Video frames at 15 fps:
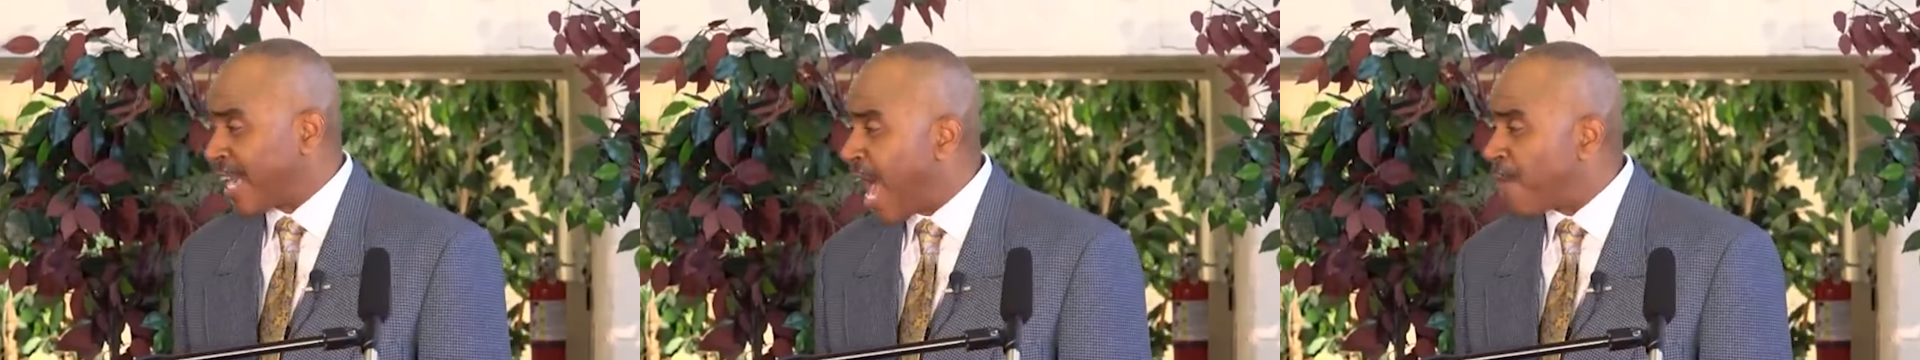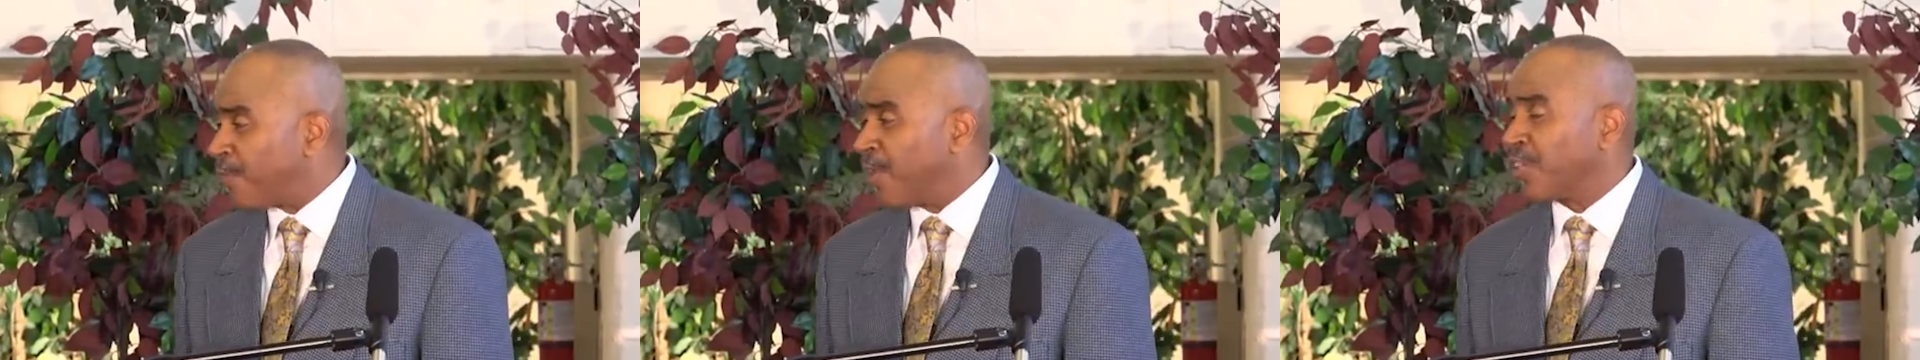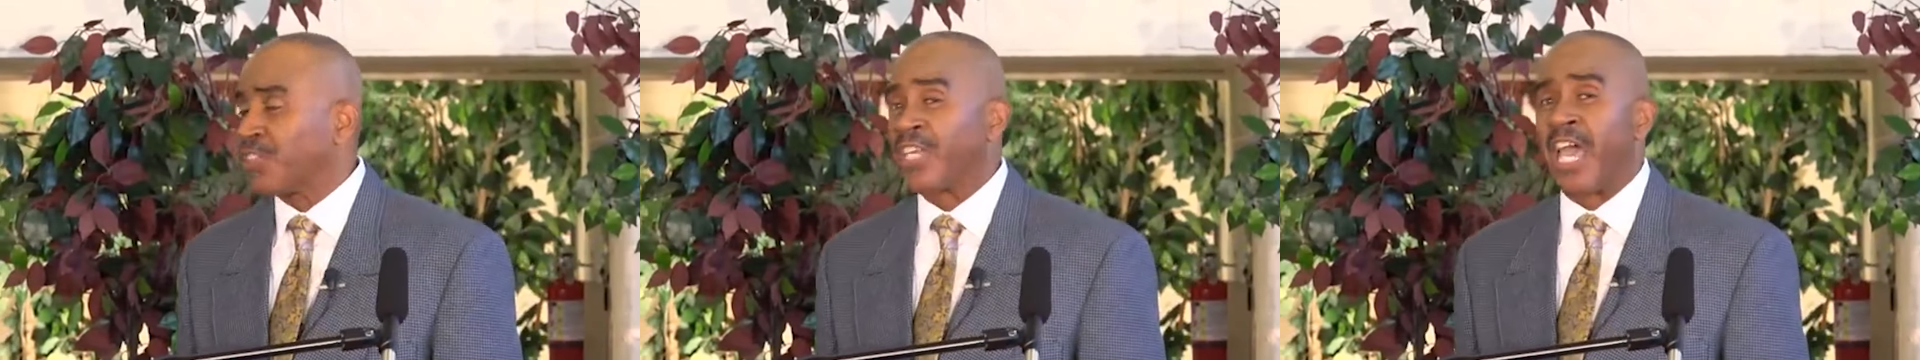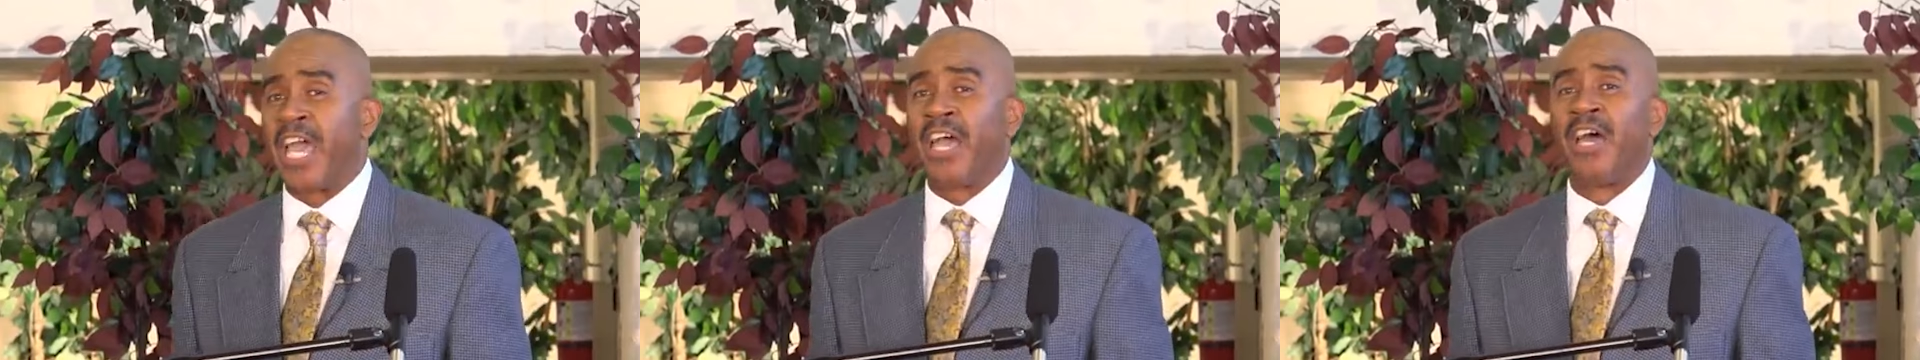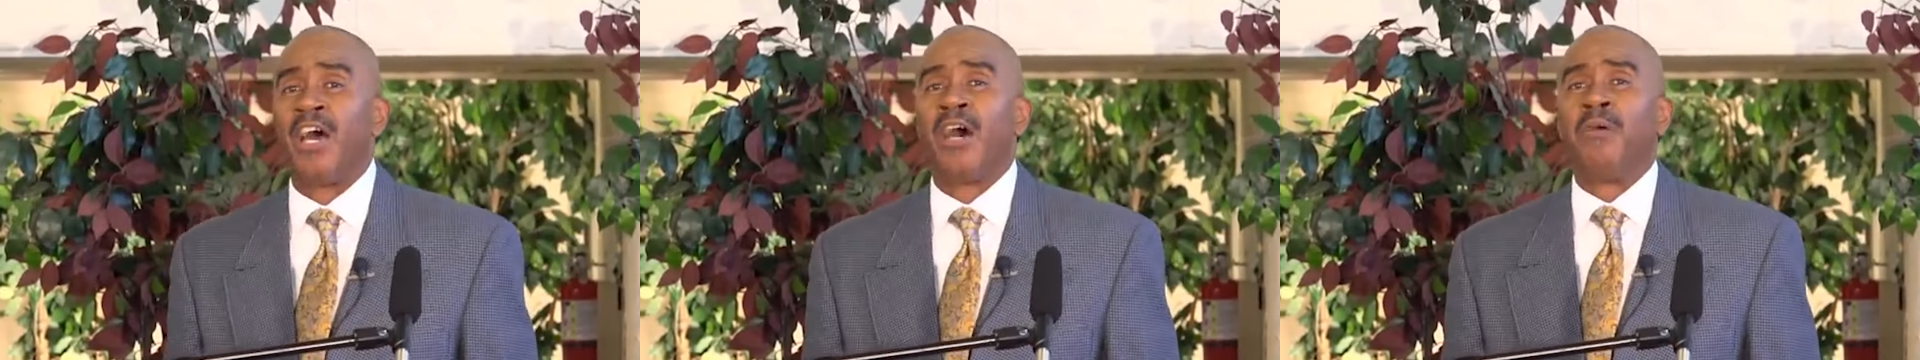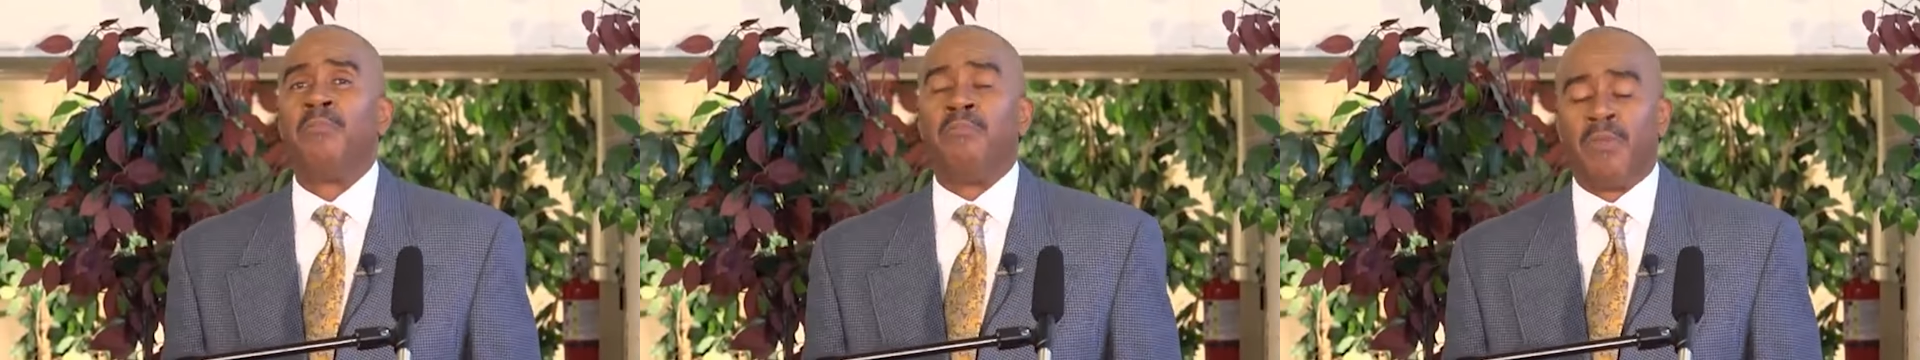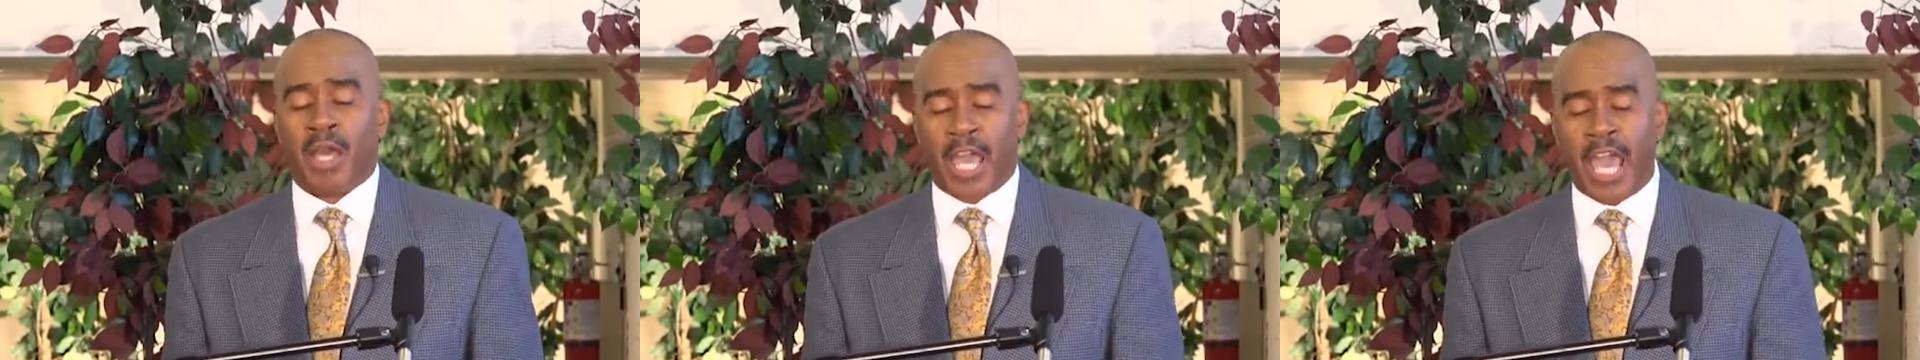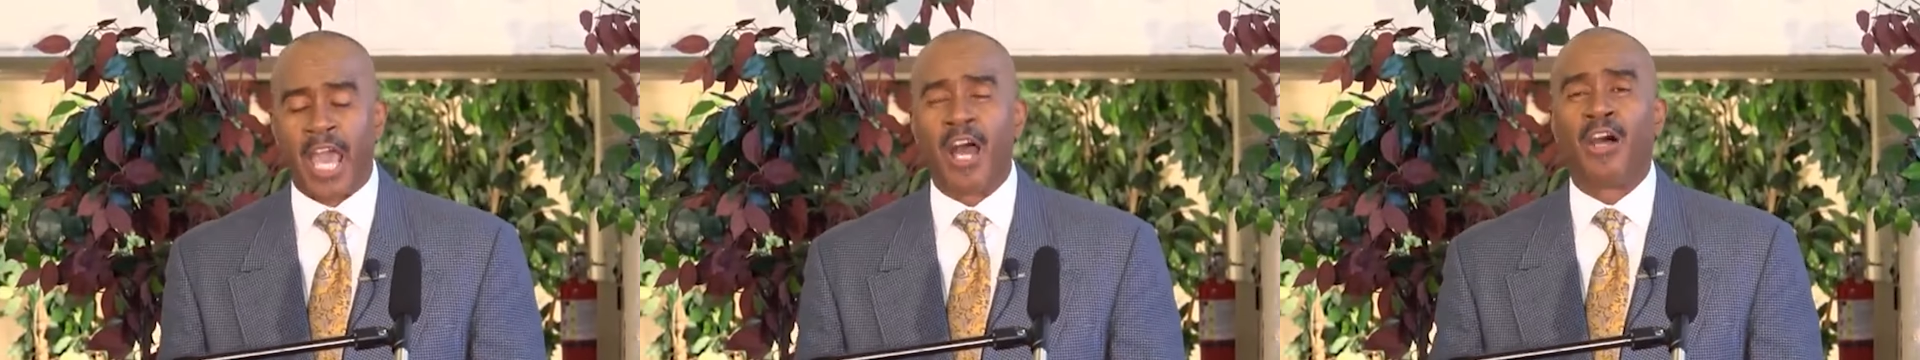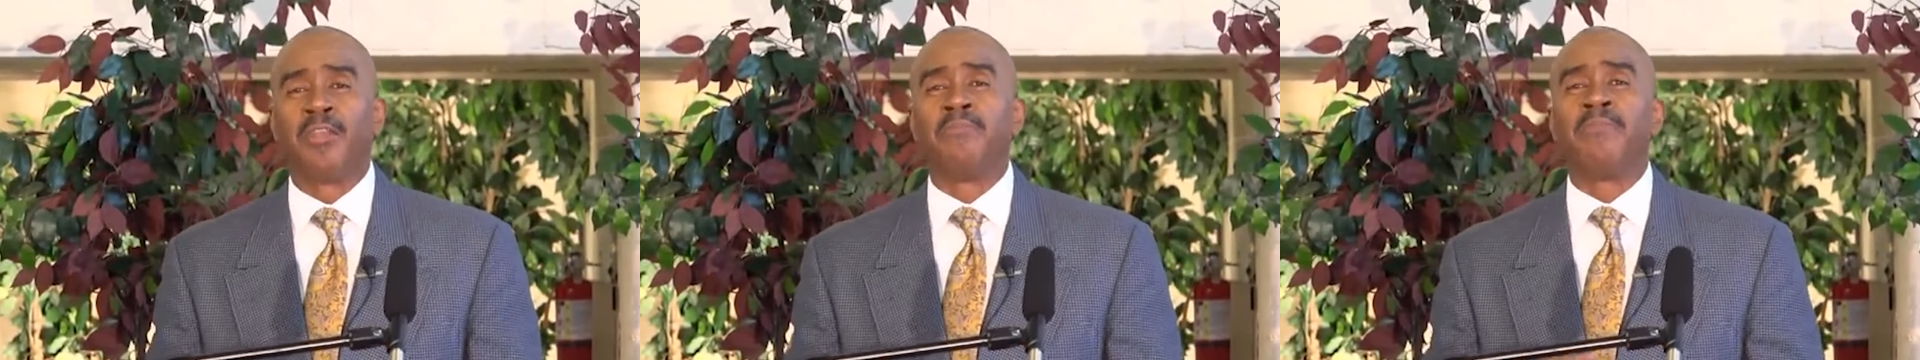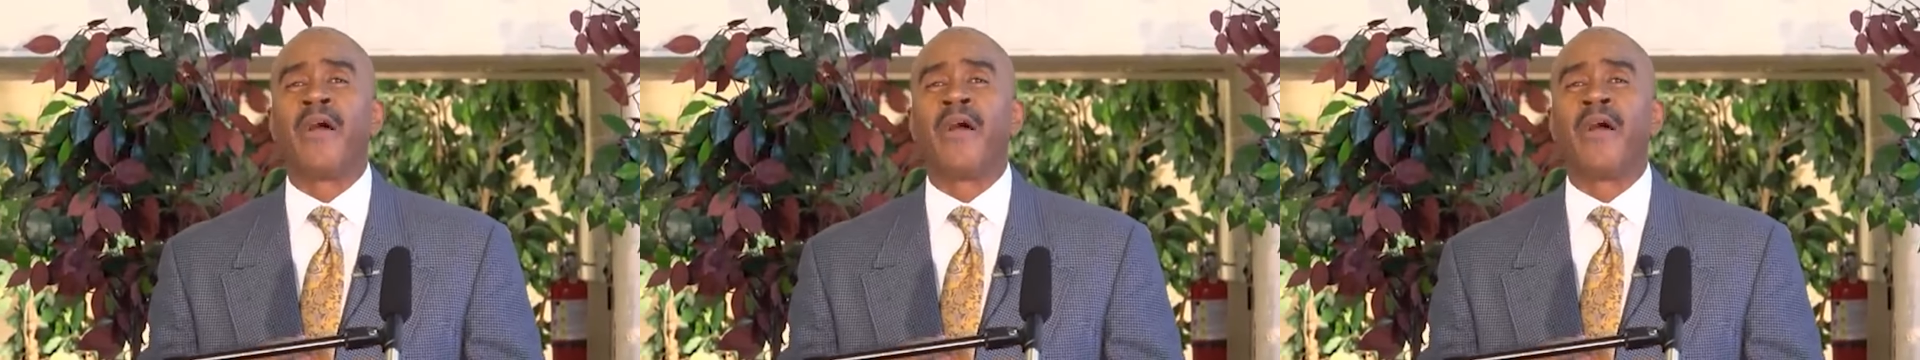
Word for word: Catholics said, Hail